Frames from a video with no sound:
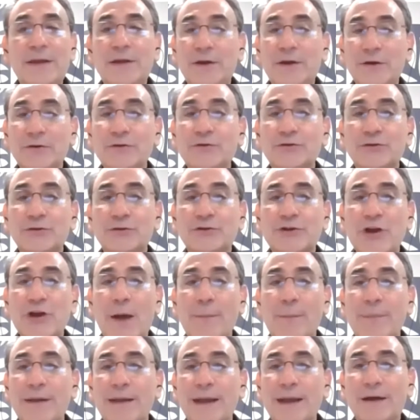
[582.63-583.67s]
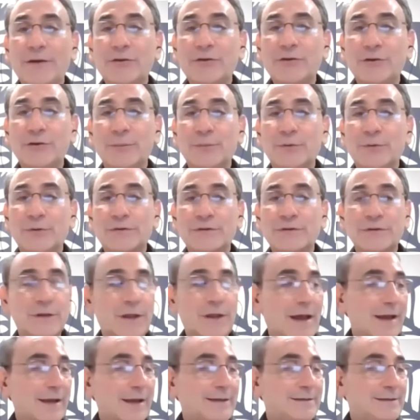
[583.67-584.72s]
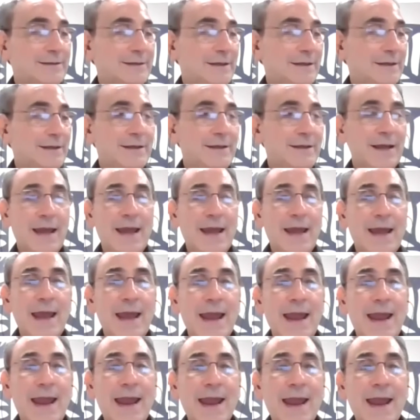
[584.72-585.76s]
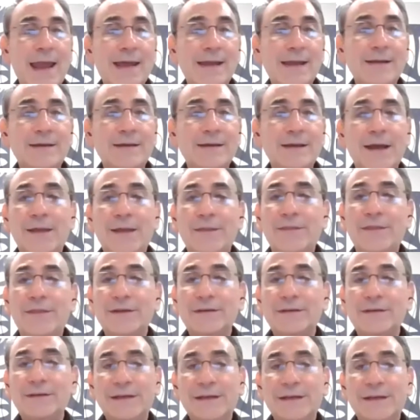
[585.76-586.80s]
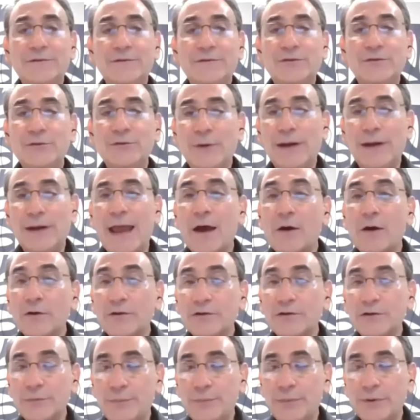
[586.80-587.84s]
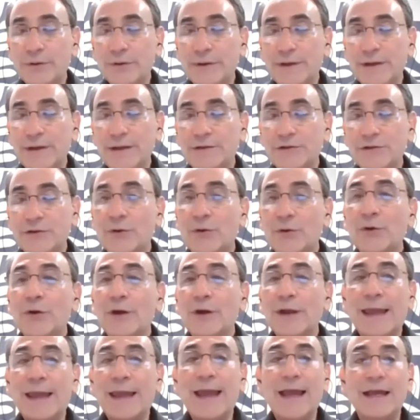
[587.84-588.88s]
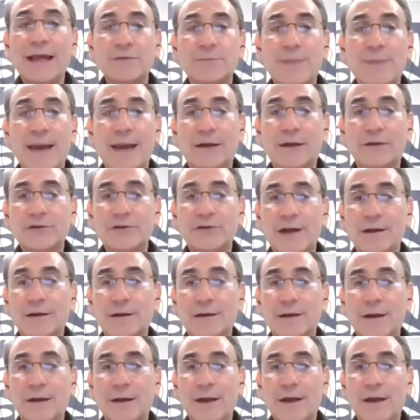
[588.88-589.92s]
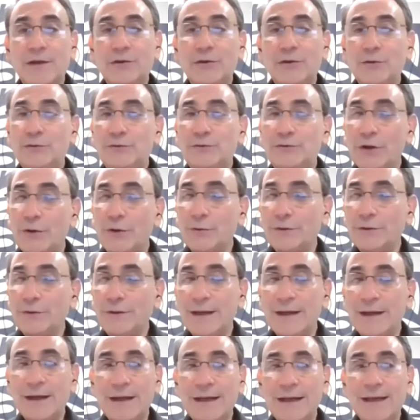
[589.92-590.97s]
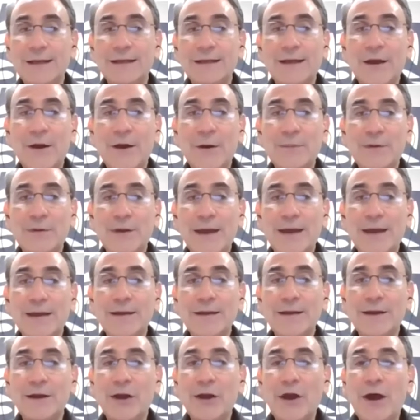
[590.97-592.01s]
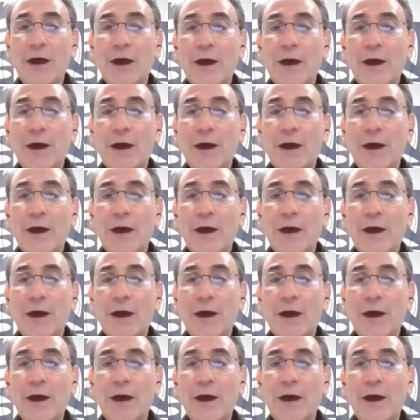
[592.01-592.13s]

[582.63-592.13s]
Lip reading: because you're shopping under your personal ID, and this gives you an eligibility to earn a cashback check. You don't get any income yet,